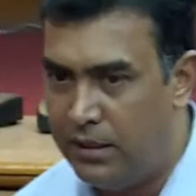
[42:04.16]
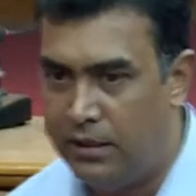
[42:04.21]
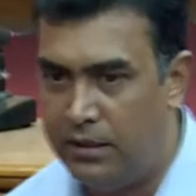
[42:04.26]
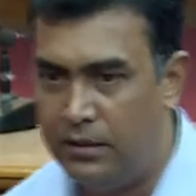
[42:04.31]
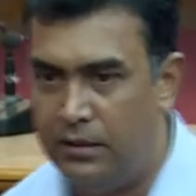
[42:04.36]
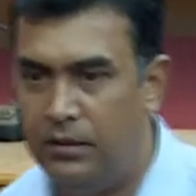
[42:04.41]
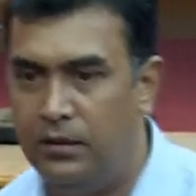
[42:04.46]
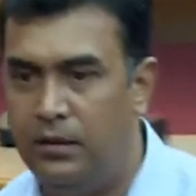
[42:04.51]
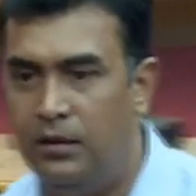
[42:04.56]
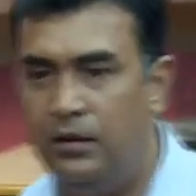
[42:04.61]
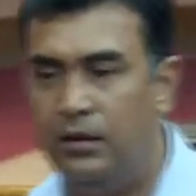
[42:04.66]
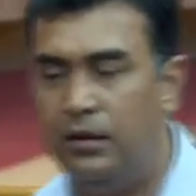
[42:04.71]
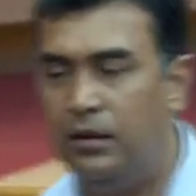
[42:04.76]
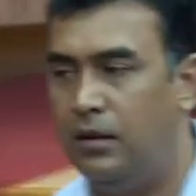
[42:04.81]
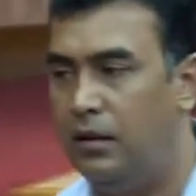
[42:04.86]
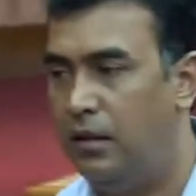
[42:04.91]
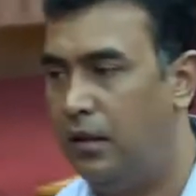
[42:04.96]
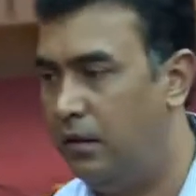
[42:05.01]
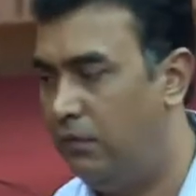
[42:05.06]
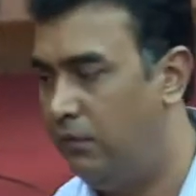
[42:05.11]
there,
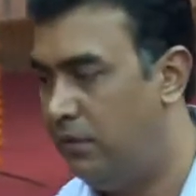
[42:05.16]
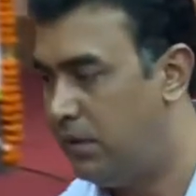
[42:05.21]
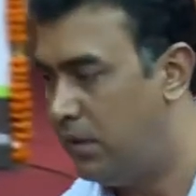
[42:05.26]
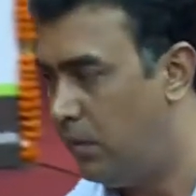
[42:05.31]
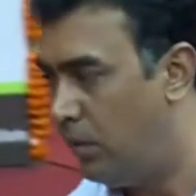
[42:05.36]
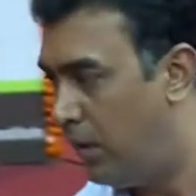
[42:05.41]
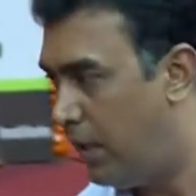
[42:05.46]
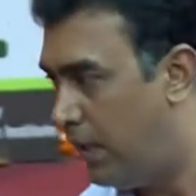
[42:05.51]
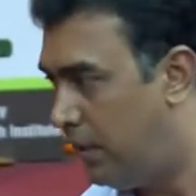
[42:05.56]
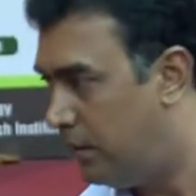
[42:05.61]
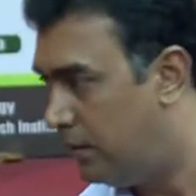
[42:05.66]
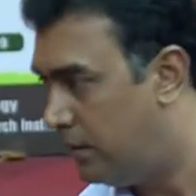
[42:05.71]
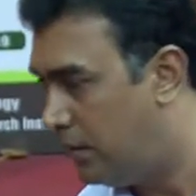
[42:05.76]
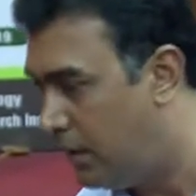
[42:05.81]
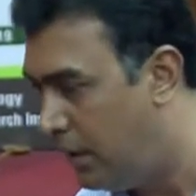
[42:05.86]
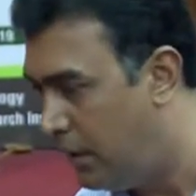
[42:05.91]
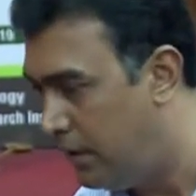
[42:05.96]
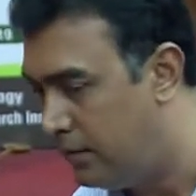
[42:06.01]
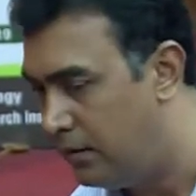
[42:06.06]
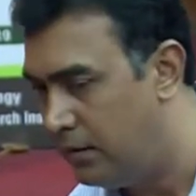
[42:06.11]
visible light is
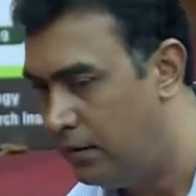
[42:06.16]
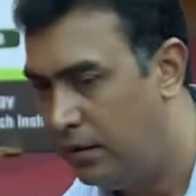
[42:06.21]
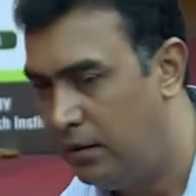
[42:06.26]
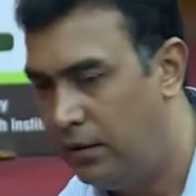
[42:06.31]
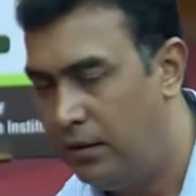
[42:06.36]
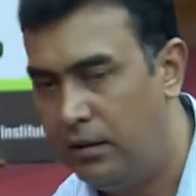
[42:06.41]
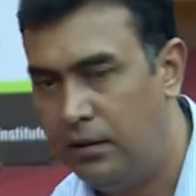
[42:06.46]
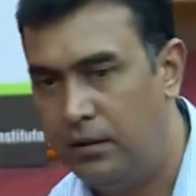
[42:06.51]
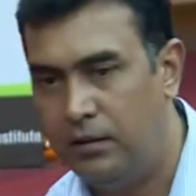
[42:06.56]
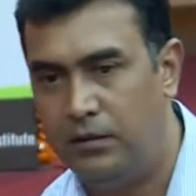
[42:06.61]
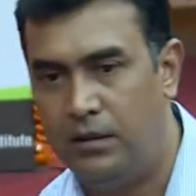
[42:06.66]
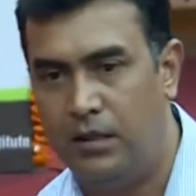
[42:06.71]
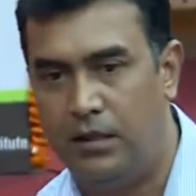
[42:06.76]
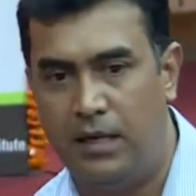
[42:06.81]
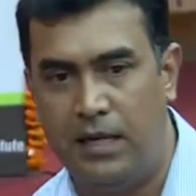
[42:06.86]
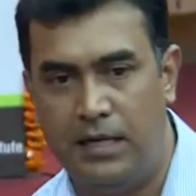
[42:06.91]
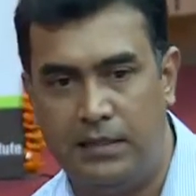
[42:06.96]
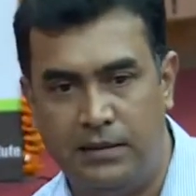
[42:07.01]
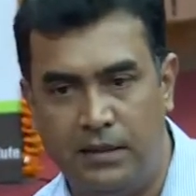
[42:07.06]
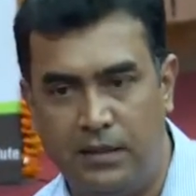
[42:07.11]
released, the
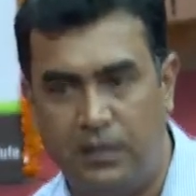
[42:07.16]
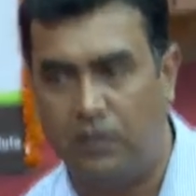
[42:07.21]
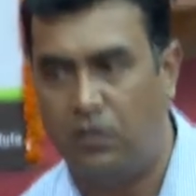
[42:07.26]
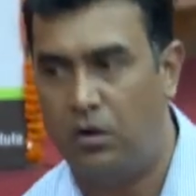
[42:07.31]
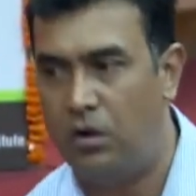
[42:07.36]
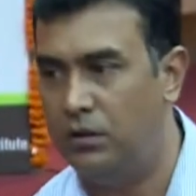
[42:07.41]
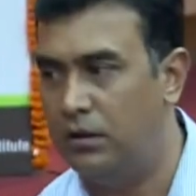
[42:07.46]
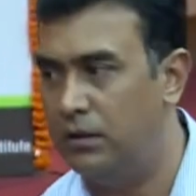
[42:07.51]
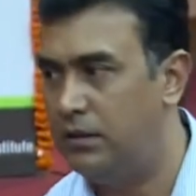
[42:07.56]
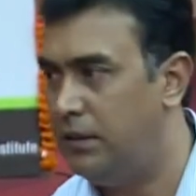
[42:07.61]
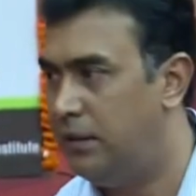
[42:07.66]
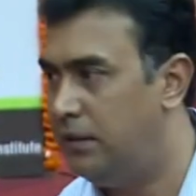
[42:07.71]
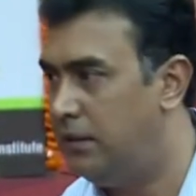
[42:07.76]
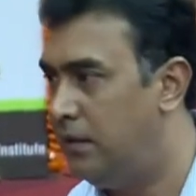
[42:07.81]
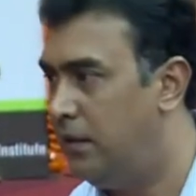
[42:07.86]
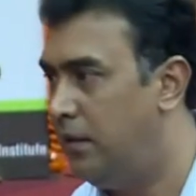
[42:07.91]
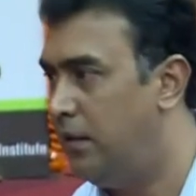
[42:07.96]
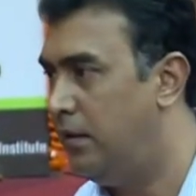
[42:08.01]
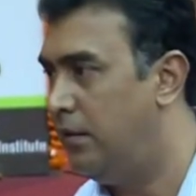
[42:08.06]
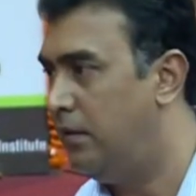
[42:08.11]
laser or the
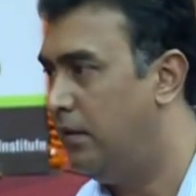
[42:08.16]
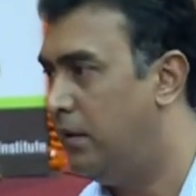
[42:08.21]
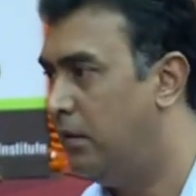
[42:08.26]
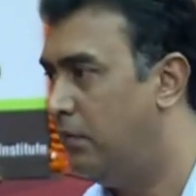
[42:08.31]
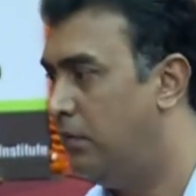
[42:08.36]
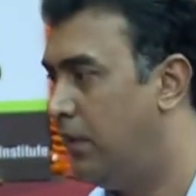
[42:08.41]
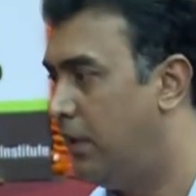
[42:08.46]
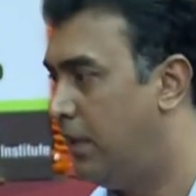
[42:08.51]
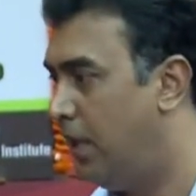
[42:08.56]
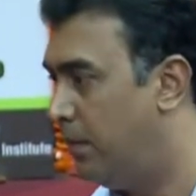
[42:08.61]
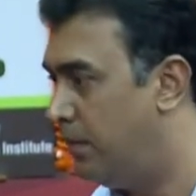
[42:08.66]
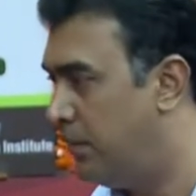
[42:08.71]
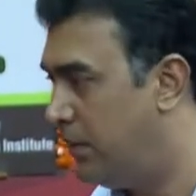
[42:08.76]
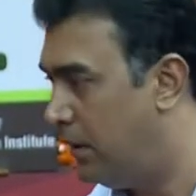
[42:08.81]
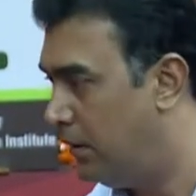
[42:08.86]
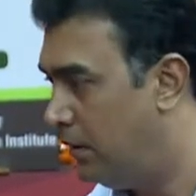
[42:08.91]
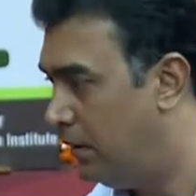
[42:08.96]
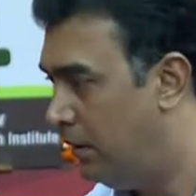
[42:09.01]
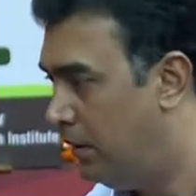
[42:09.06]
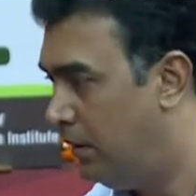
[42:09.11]
CCD will
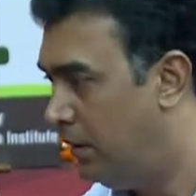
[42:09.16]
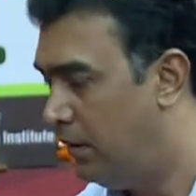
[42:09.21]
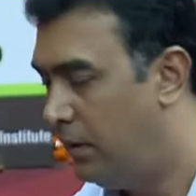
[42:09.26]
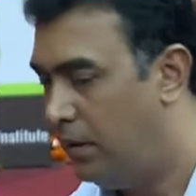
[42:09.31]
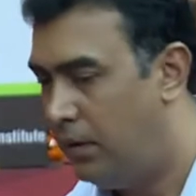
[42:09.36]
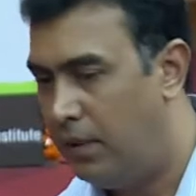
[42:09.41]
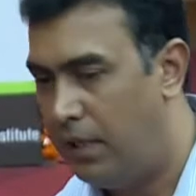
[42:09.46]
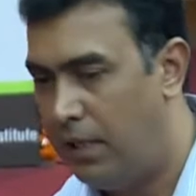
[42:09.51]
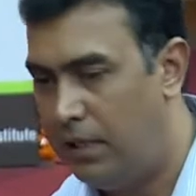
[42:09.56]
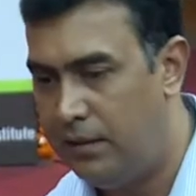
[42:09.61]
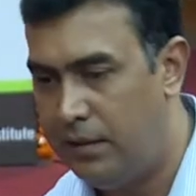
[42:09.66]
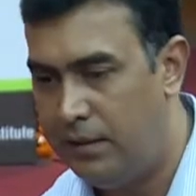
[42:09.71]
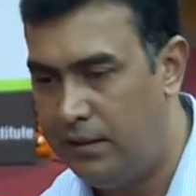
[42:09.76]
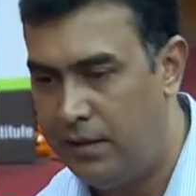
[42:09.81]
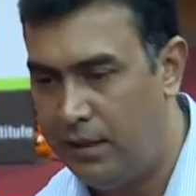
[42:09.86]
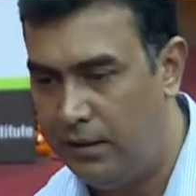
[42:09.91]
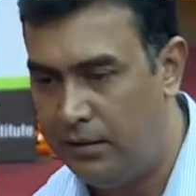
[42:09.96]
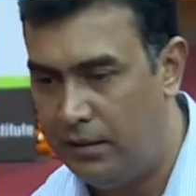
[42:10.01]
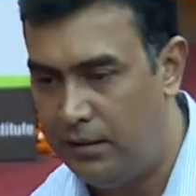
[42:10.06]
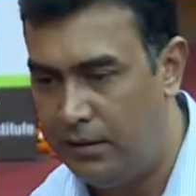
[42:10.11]
capture and
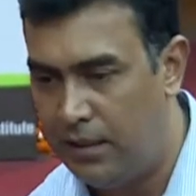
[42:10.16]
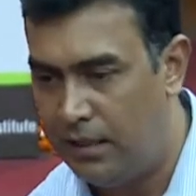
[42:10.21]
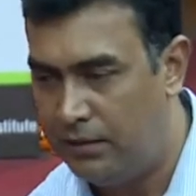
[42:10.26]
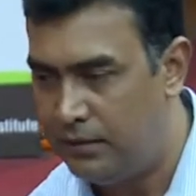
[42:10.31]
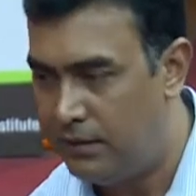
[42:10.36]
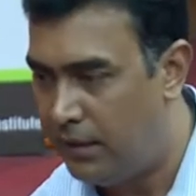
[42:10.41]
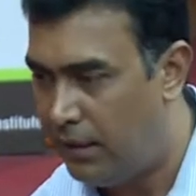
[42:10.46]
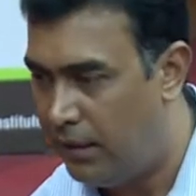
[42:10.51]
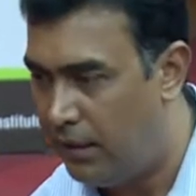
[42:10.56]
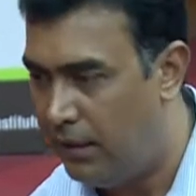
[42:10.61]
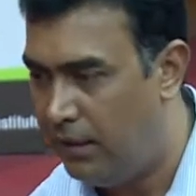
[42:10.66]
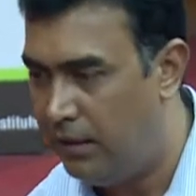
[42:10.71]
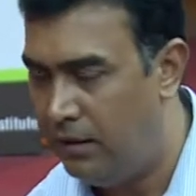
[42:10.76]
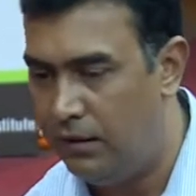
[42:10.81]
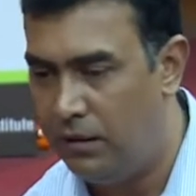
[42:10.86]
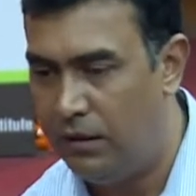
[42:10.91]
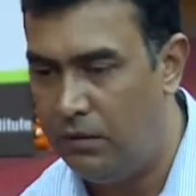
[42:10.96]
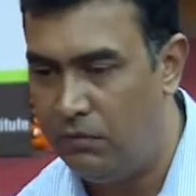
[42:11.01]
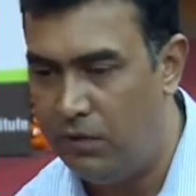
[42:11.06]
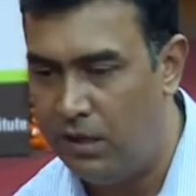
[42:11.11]
detect it as A
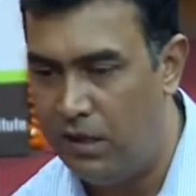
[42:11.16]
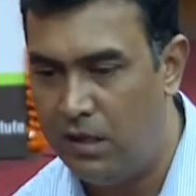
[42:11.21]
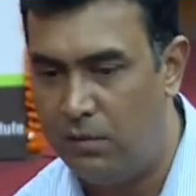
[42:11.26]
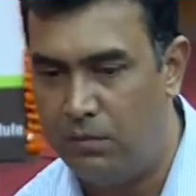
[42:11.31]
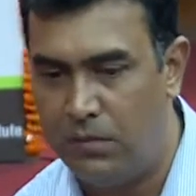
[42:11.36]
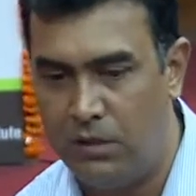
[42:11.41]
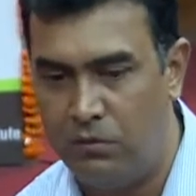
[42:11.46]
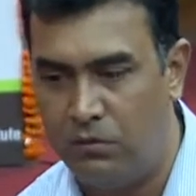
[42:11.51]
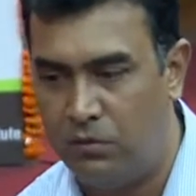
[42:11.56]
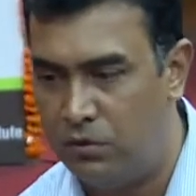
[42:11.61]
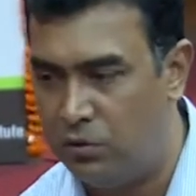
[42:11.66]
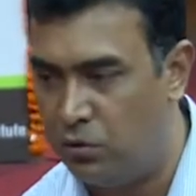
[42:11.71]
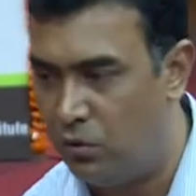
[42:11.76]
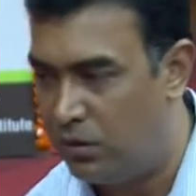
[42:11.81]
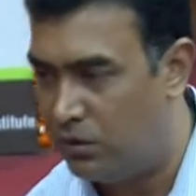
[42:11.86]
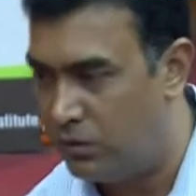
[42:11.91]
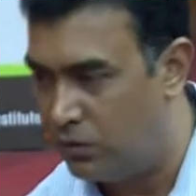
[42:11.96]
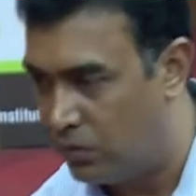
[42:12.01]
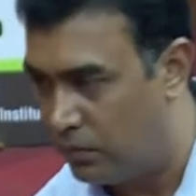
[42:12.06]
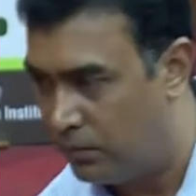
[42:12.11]
in well number so
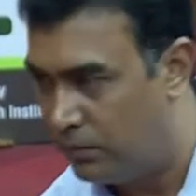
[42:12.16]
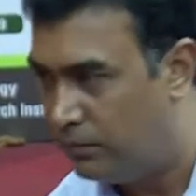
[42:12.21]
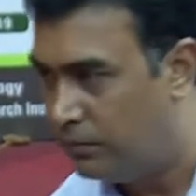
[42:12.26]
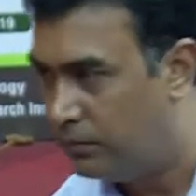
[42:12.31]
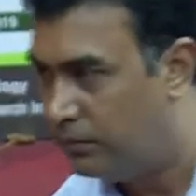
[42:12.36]
and so.